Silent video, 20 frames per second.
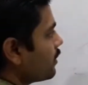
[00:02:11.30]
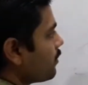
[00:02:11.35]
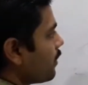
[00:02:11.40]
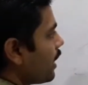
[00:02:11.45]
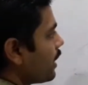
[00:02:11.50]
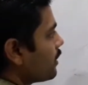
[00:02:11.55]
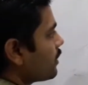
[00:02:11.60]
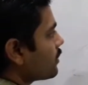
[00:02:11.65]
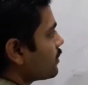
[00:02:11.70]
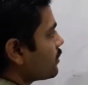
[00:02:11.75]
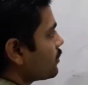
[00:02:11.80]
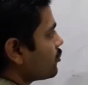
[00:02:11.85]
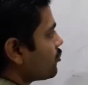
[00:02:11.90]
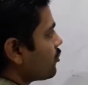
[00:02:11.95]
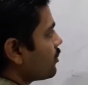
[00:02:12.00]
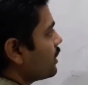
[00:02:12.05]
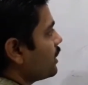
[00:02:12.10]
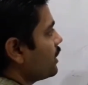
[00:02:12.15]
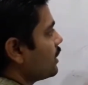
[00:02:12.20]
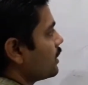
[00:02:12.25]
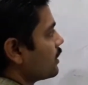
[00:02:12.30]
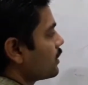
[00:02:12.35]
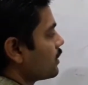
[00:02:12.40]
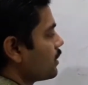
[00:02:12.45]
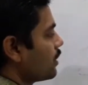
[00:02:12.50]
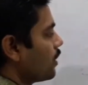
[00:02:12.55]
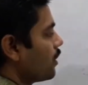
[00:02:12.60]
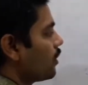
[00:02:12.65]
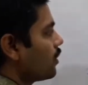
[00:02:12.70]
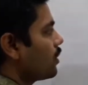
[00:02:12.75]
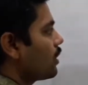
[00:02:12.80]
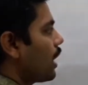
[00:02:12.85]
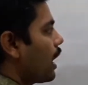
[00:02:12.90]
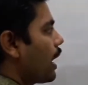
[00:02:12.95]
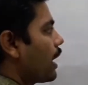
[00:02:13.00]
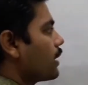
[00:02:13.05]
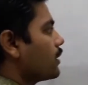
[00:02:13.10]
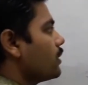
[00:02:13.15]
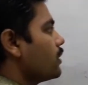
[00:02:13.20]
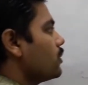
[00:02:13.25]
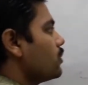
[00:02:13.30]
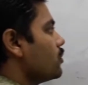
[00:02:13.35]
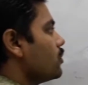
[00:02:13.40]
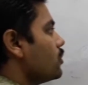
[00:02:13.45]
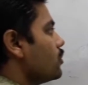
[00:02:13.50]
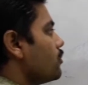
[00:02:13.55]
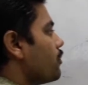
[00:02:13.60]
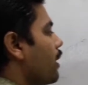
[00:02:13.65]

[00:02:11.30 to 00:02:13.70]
minus 3 or either you will do